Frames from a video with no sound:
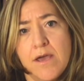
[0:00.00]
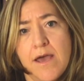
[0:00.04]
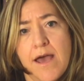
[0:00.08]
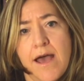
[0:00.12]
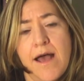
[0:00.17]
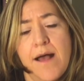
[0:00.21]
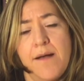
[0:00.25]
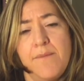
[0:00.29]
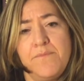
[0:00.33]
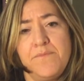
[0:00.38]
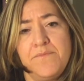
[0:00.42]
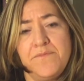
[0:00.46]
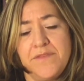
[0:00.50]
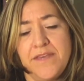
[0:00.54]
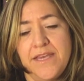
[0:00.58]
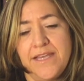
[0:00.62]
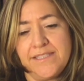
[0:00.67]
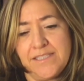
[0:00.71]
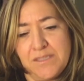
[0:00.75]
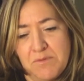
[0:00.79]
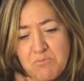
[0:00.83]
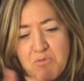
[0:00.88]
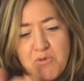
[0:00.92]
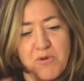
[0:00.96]
Um,
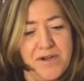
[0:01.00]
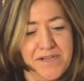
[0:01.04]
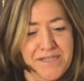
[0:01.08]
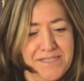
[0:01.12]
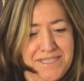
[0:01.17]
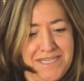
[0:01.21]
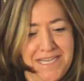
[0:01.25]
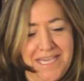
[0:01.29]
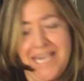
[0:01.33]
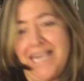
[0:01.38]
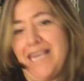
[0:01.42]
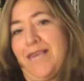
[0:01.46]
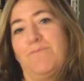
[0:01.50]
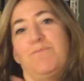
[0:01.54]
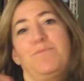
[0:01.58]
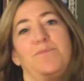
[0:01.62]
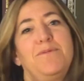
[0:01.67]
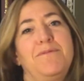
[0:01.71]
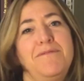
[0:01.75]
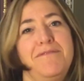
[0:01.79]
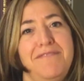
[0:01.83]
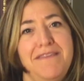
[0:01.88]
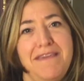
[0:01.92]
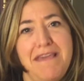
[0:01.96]
it's important to keep
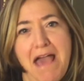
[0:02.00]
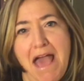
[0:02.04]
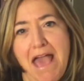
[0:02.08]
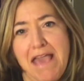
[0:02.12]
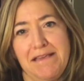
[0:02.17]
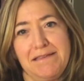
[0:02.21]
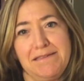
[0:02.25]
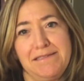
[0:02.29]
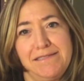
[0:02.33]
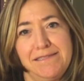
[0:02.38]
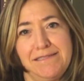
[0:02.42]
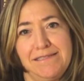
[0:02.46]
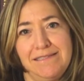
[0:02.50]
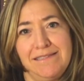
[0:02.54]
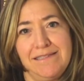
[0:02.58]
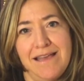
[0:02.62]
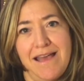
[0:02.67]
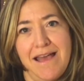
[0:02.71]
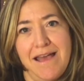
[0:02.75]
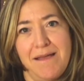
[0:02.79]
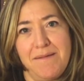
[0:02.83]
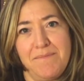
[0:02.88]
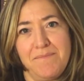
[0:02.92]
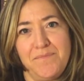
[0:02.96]
the ice
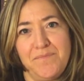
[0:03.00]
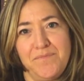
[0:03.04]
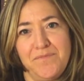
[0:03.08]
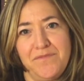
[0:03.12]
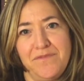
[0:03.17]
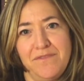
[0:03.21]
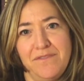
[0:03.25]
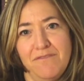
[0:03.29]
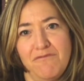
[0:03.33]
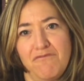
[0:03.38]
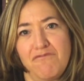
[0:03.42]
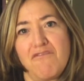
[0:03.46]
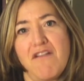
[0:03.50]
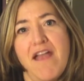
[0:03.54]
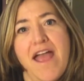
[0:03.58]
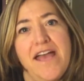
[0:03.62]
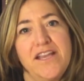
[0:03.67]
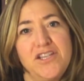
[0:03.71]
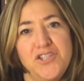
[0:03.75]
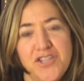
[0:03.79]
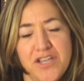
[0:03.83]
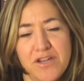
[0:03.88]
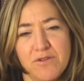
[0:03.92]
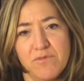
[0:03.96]
um,
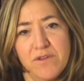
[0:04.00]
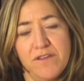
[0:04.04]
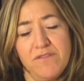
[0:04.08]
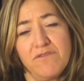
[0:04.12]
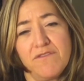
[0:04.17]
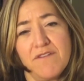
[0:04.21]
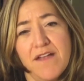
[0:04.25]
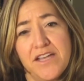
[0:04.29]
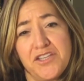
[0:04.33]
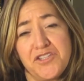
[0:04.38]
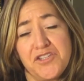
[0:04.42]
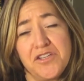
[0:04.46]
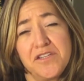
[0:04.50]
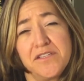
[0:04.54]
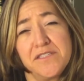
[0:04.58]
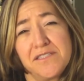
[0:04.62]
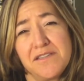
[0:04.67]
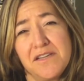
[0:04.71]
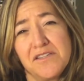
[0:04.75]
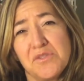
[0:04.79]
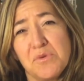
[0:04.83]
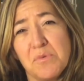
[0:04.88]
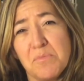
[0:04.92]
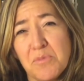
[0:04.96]
fresh and refresh it. And
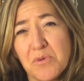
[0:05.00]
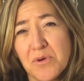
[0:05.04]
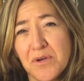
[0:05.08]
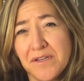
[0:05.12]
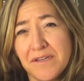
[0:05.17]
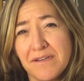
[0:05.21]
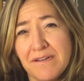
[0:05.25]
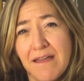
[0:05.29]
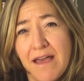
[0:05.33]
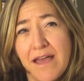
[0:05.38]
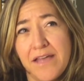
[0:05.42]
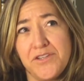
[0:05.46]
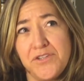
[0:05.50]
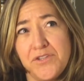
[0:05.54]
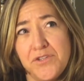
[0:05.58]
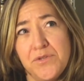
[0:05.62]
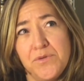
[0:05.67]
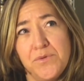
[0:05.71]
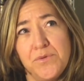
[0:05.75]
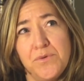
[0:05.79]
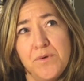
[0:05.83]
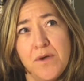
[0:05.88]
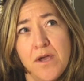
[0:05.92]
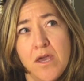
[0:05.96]
it's also important not
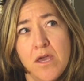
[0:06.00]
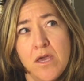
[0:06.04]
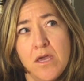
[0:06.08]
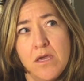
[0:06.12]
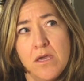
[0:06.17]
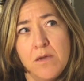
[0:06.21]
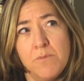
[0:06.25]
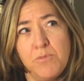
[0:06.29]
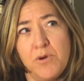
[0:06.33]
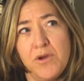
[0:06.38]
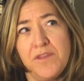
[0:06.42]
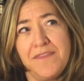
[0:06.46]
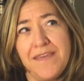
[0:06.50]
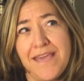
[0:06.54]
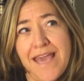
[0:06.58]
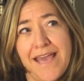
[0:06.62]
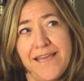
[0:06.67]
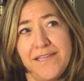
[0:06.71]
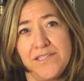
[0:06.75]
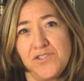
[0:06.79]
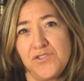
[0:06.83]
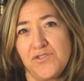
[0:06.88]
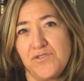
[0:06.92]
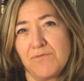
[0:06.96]
to put the
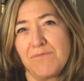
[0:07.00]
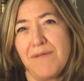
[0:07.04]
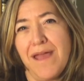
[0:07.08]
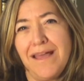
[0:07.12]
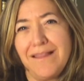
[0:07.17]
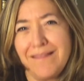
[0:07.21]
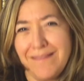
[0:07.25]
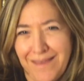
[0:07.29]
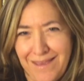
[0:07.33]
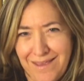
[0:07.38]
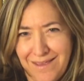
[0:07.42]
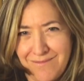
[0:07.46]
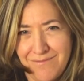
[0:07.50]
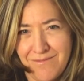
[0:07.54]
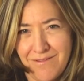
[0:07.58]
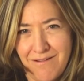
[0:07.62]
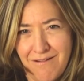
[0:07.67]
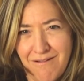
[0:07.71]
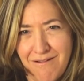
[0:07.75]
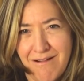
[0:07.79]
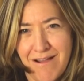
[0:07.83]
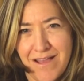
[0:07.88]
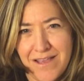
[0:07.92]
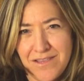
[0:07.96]
ice directly
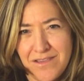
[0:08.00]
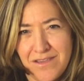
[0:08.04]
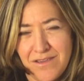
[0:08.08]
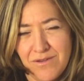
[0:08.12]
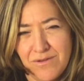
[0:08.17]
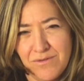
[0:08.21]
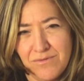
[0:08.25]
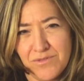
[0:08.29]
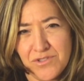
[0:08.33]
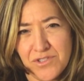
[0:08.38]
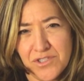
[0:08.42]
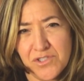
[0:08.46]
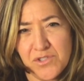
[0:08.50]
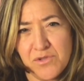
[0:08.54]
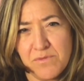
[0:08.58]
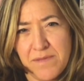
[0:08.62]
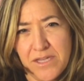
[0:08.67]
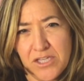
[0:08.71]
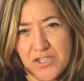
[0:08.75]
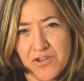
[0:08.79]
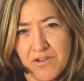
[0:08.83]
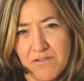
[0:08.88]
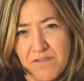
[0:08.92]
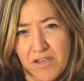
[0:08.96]
on you just to
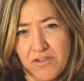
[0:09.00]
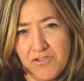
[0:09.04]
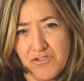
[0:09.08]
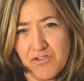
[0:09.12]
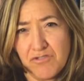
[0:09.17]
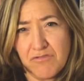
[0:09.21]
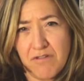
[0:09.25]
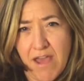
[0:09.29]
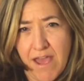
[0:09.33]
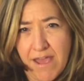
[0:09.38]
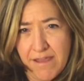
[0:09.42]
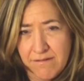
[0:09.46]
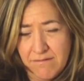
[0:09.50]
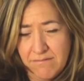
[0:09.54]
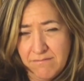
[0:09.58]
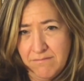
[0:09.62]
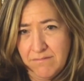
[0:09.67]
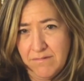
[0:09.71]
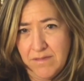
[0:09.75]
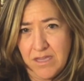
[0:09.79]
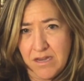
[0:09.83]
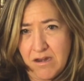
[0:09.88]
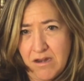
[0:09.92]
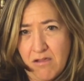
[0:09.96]
make sure that you're not,
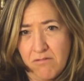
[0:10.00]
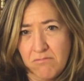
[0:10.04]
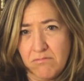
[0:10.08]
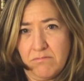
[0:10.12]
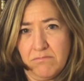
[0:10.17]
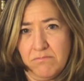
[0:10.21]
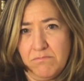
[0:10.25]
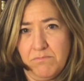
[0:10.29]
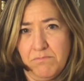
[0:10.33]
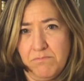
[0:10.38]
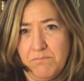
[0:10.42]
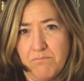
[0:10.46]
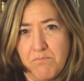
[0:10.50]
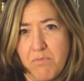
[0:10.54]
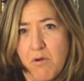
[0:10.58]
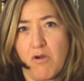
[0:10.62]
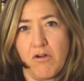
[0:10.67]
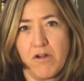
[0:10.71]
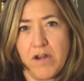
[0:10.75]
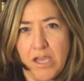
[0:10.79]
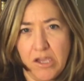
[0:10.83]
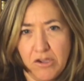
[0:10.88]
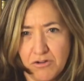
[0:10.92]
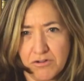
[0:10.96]
you know,
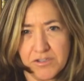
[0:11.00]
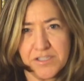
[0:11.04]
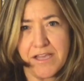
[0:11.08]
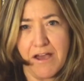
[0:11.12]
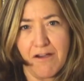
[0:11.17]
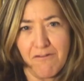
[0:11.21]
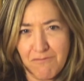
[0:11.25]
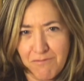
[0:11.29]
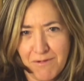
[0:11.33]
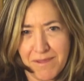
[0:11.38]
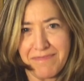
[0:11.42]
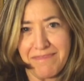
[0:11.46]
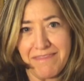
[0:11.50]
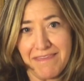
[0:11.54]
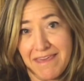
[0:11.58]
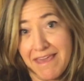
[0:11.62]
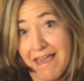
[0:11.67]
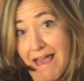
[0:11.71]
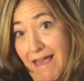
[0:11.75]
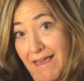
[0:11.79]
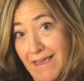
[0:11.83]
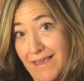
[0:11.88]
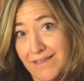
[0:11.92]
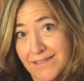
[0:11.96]
burning yourself with
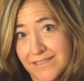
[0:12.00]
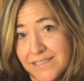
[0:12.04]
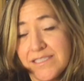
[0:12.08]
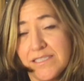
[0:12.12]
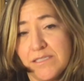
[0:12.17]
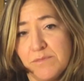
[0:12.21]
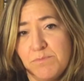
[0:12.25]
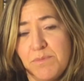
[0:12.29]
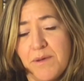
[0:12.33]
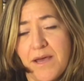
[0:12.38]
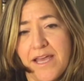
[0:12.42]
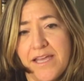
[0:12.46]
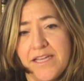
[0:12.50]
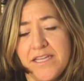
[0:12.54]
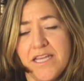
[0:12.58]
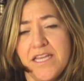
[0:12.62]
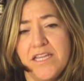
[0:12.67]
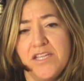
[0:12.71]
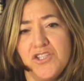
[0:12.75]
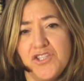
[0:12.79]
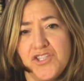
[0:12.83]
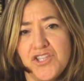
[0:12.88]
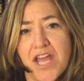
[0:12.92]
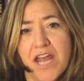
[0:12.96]
the ice.
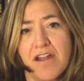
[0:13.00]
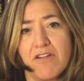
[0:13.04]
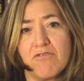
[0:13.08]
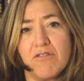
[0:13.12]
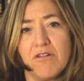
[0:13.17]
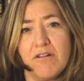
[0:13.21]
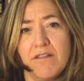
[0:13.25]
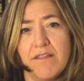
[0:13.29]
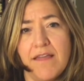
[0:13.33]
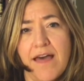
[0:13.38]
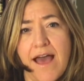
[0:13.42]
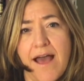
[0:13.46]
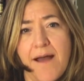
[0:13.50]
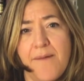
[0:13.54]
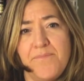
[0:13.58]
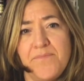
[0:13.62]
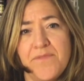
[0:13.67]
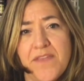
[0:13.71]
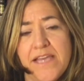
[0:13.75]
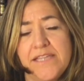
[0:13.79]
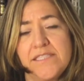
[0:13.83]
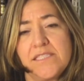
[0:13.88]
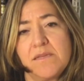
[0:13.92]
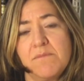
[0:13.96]
But in general,
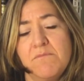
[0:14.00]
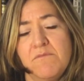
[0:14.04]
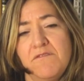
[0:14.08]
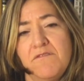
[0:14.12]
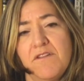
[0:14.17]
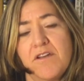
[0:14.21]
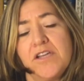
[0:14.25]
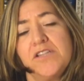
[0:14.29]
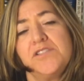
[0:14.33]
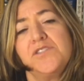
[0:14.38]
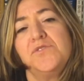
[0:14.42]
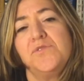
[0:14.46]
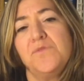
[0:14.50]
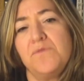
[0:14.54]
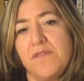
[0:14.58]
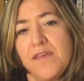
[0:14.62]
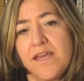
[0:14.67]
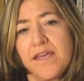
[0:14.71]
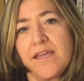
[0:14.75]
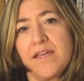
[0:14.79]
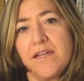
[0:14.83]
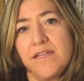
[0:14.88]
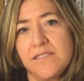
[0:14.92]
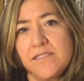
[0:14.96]
um, ice can be very
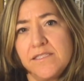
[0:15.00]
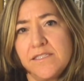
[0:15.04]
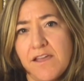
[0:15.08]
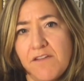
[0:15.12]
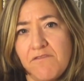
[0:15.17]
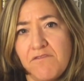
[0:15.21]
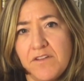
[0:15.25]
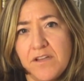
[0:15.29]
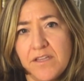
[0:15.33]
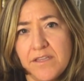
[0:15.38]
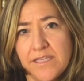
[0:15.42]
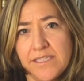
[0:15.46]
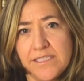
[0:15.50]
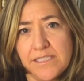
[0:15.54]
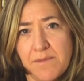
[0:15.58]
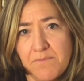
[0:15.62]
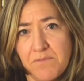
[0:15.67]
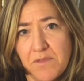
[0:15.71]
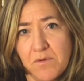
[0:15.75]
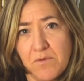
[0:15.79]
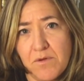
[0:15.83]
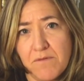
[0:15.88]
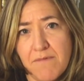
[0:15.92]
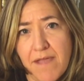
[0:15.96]
soothing and it's definitely
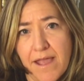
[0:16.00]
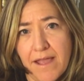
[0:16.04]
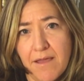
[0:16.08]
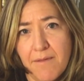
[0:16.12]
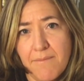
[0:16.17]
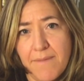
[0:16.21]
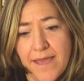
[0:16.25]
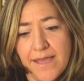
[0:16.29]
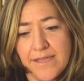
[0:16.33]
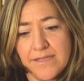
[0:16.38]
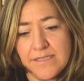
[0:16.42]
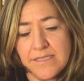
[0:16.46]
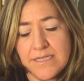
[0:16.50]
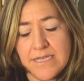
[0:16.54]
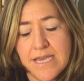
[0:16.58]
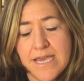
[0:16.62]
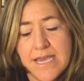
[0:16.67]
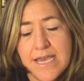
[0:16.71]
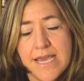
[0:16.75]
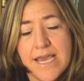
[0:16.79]
something we recommend.